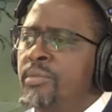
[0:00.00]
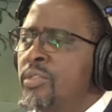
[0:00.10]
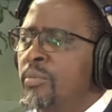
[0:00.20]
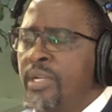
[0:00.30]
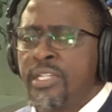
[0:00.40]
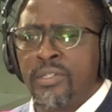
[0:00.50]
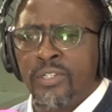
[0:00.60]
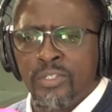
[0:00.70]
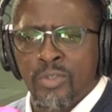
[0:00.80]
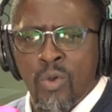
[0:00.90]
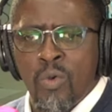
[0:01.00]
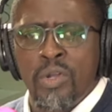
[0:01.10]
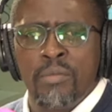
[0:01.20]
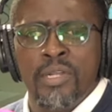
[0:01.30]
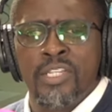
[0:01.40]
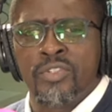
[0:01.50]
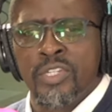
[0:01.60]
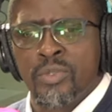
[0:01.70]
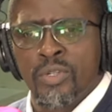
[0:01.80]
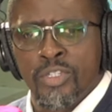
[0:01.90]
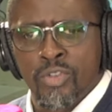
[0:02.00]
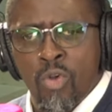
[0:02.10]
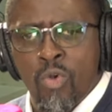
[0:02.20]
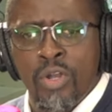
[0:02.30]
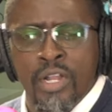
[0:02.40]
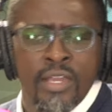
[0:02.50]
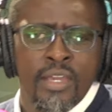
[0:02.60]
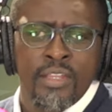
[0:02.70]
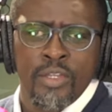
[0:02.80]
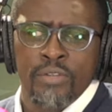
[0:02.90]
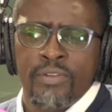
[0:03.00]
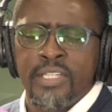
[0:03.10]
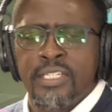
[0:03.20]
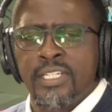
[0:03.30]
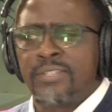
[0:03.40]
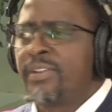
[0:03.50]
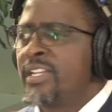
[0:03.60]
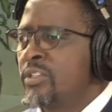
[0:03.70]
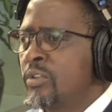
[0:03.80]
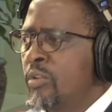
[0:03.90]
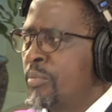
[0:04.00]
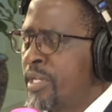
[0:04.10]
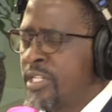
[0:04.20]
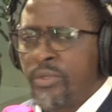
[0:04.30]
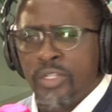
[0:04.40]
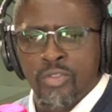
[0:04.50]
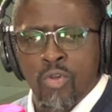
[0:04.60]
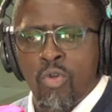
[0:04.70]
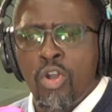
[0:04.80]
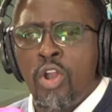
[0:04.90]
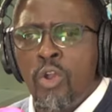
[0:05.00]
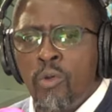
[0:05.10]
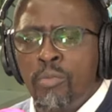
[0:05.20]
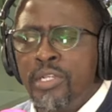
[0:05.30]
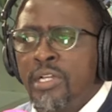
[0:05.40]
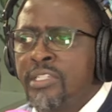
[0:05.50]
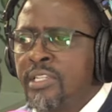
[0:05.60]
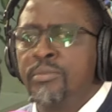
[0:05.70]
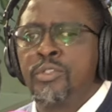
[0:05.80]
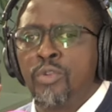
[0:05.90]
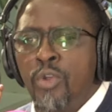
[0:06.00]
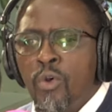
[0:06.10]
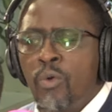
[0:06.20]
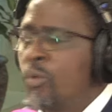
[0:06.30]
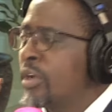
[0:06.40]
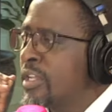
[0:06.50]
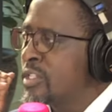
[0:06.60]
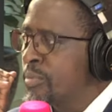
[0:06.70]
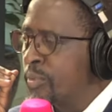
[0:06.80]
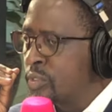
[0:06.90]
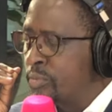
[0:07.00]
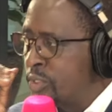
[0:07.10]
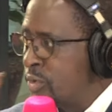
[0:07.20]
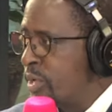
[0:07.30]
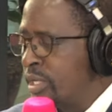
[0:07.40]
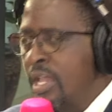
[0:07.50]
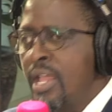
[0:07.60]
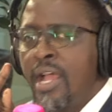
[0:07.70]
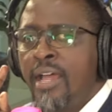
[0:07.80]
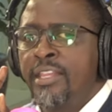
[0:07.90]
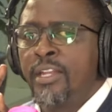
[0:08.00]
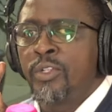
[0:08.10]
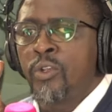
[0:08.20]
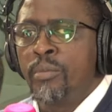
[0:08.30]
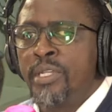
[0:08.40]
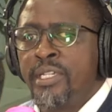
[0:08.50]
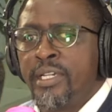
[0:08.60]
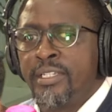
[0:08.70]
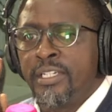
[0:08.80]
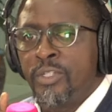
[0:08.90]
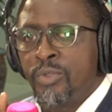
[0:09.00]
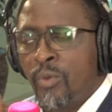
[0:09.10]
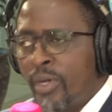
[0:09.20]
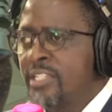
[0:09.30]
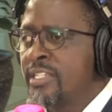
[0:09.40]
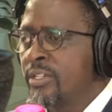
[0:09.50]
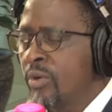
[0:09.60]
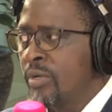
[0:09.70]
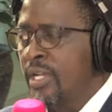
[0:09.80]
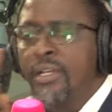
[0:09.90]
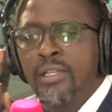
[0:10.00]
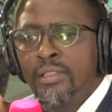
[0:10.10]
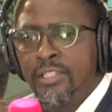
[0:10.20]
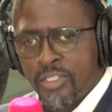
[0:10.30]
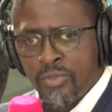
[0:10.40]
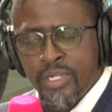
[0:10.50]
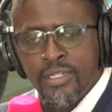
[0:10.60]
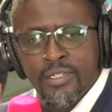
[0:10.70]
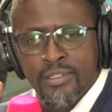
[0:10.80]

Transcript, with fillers: is operating on its own. The ministry is on its own. The university's fund is operating on its own. Nobody seems to know what they're supposed to be doing, and they're not communicating to the one stakeholder, the student.